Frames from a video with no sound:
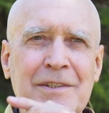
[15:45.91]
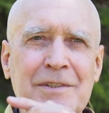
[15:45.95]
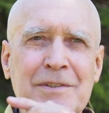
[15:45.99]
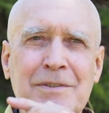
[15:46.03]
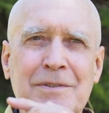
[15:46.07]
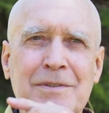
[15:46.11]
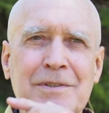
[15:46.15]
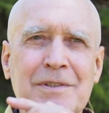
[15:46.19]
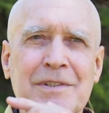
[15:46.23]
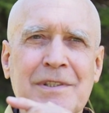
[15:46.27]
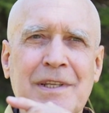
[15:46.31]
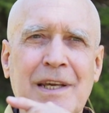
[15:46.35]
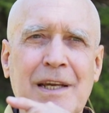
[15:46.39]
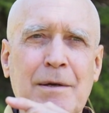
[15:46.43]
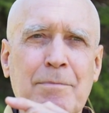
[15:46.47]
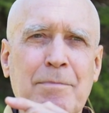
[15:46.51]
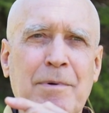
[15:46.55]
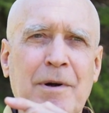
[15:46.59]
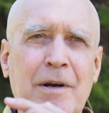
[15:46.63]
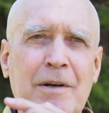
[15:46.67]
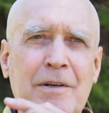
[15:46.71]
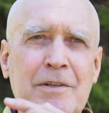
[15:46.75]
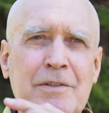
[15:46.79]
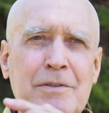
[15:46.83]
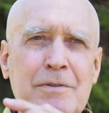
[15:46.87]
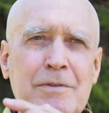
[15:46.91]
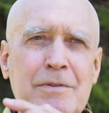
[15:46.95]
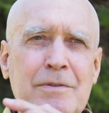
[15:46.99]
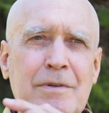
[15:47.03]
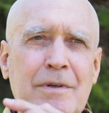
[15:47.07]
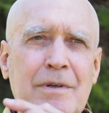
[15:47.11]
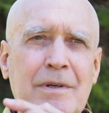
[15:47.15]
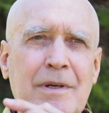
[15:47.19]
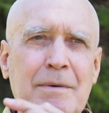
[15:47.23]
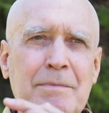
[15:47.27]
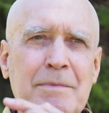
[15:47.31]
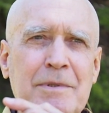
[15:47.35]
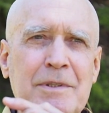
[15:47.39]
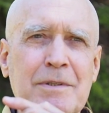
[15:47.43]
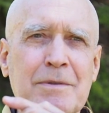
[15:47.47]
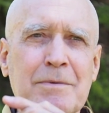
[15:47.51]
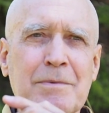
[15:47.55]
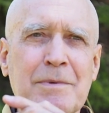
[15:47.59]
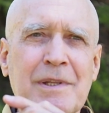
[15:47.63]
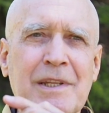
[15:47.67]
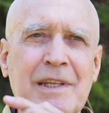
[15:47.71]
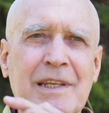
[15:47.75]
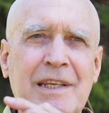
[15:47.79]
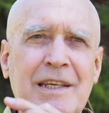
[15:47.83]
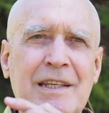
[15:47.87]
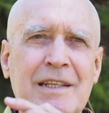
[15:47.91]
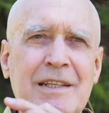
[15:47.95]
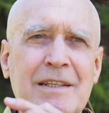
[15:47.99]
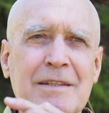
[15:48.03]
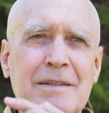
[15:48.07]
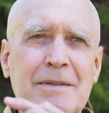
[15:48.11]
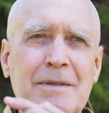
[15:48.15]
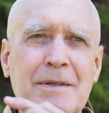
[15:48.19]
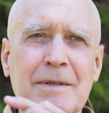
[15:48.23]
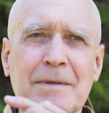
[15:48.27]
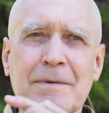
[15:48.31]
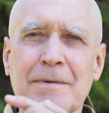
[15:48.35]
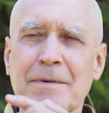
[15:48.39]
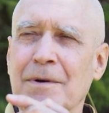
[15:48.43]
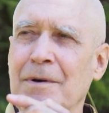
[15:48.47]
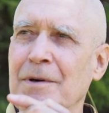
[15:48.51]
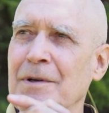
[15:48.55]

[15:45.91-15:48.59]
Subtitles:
and you just take apart a sutra. I mean, you really get into it.